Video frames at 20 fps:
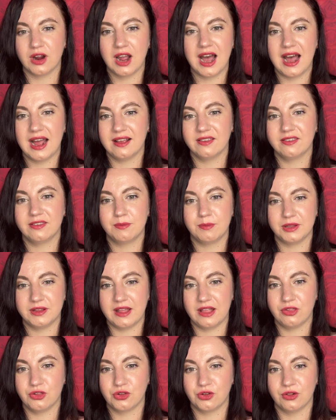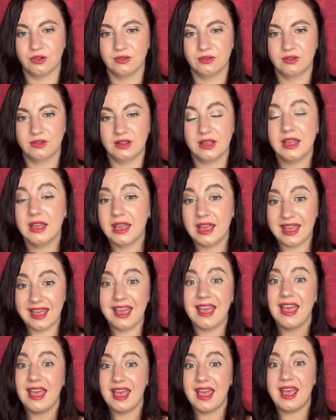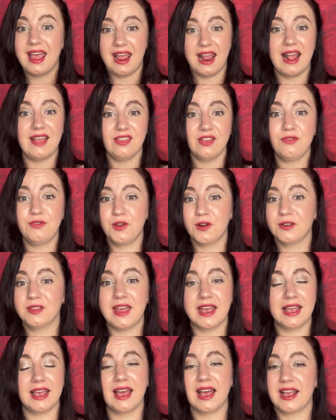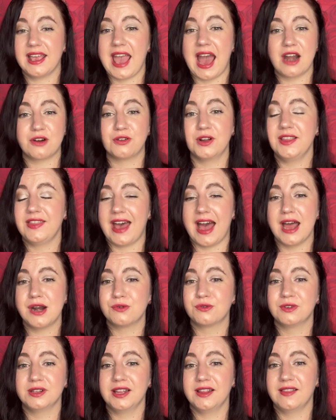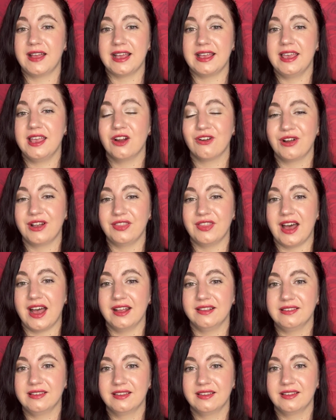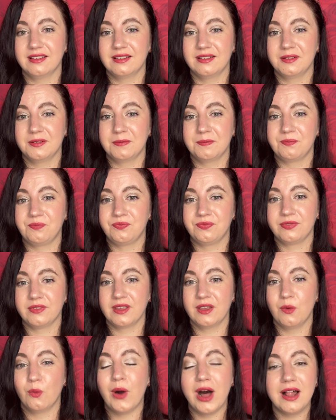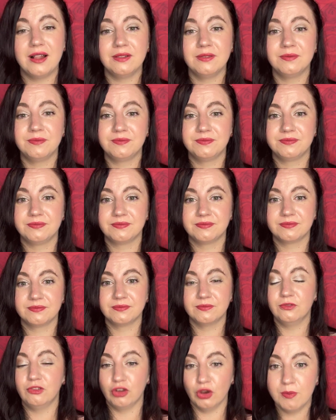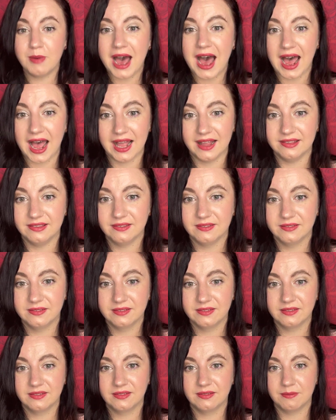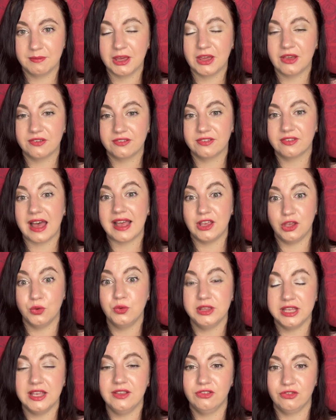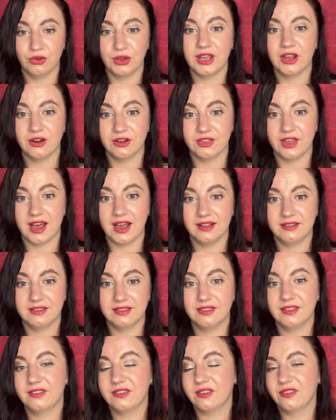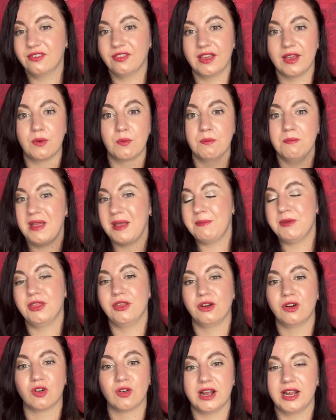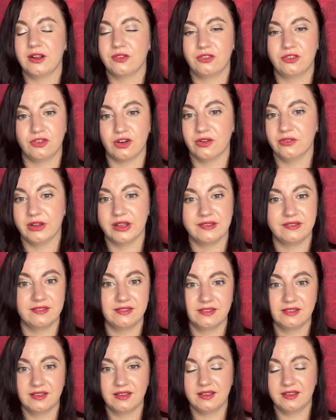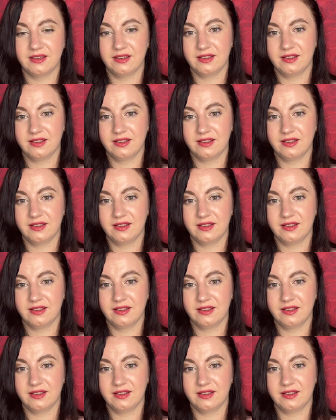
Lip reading: your highest potential. And if you're like, Katerina, I don't really like hearing that. Well, too bad, because you need to hear that. This is like maybe the greatest service